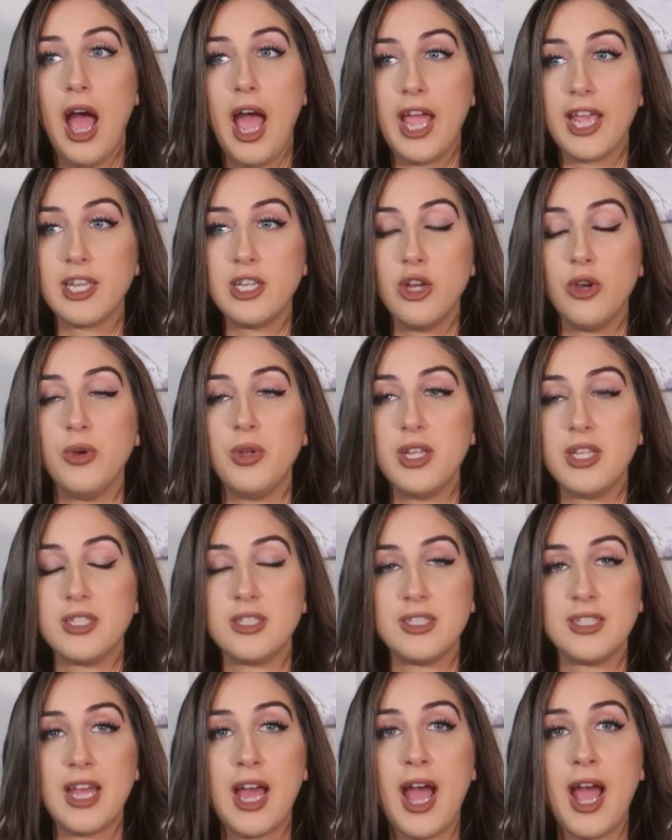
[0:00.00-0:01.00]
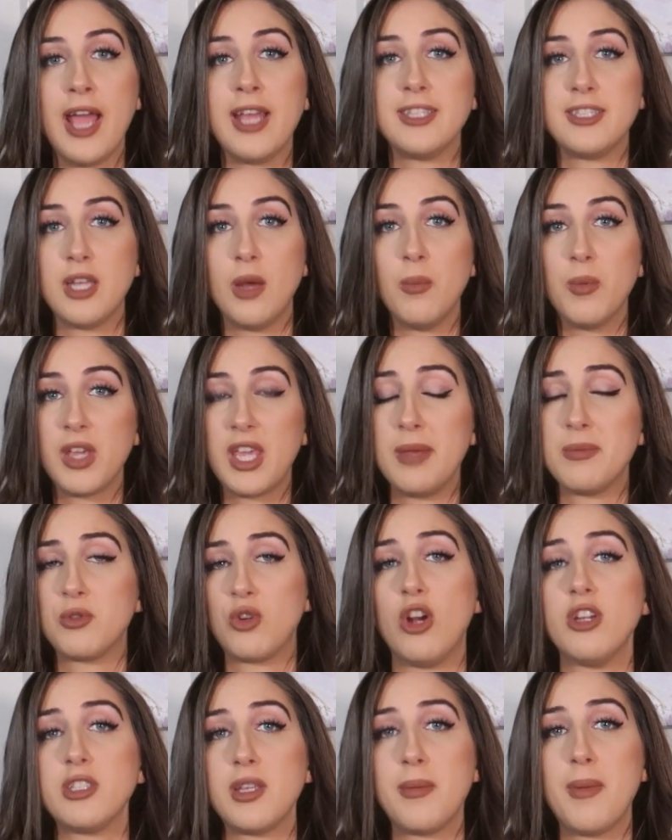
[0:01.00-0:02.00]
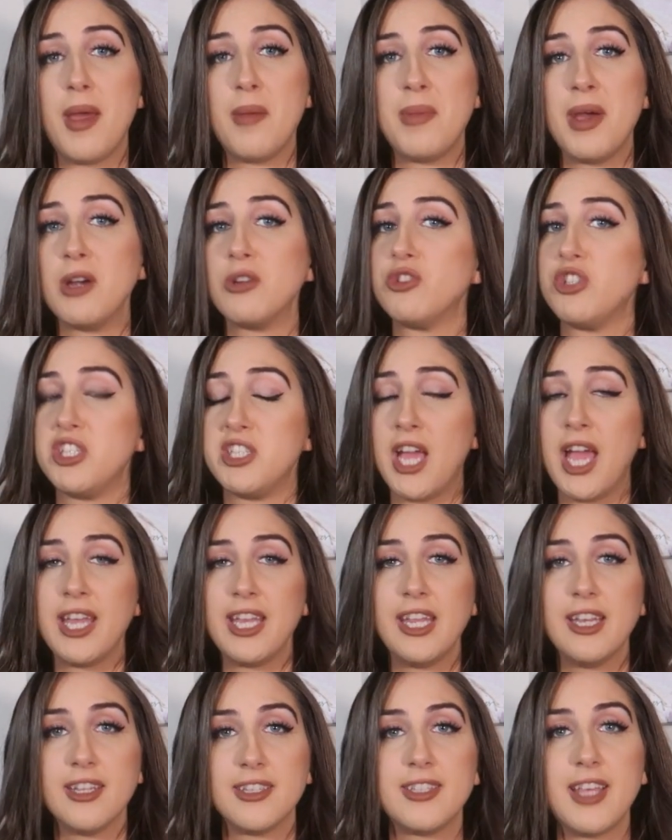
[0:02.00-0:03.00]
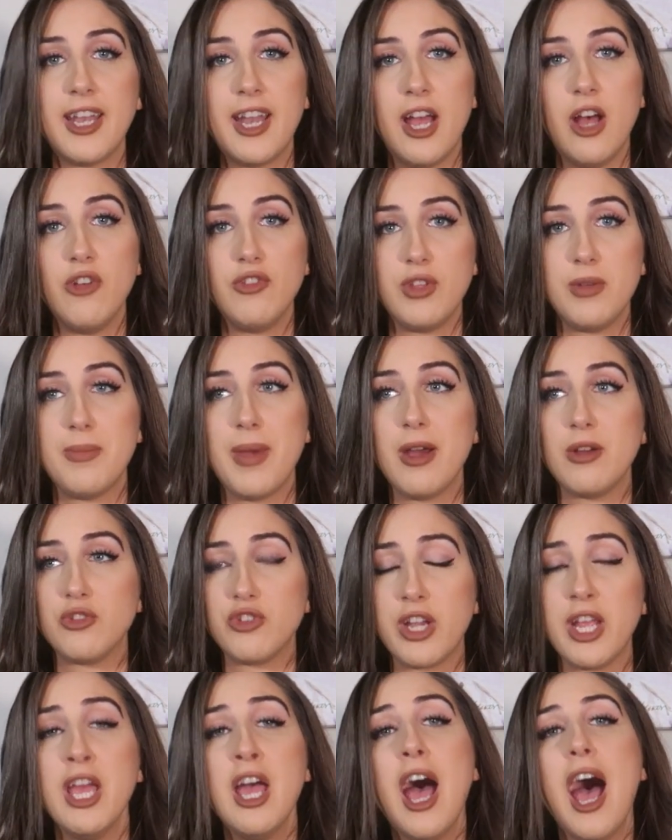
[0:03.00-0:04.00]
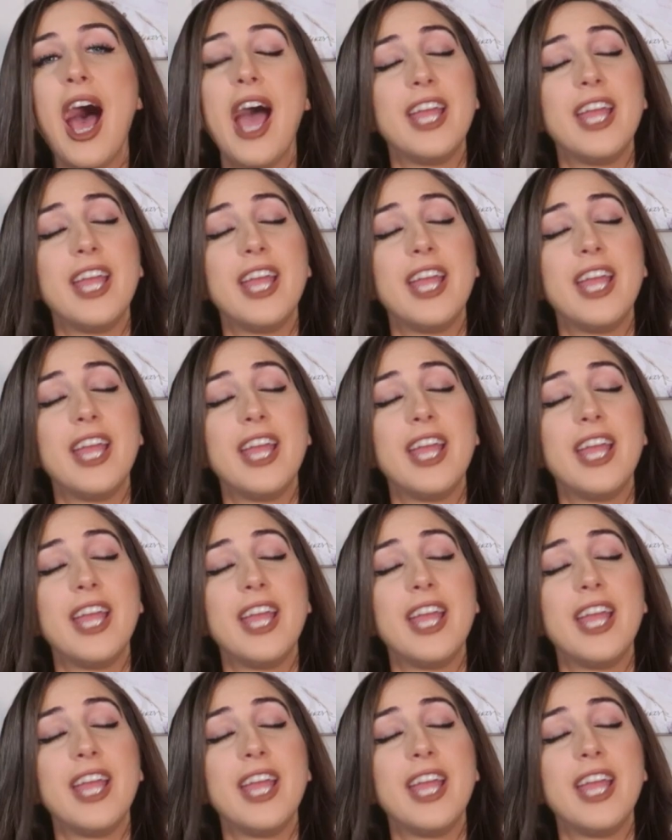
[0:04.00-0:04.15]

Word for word: I notice that someone keeps crossing my boundaries. I need to set a healthy boundary.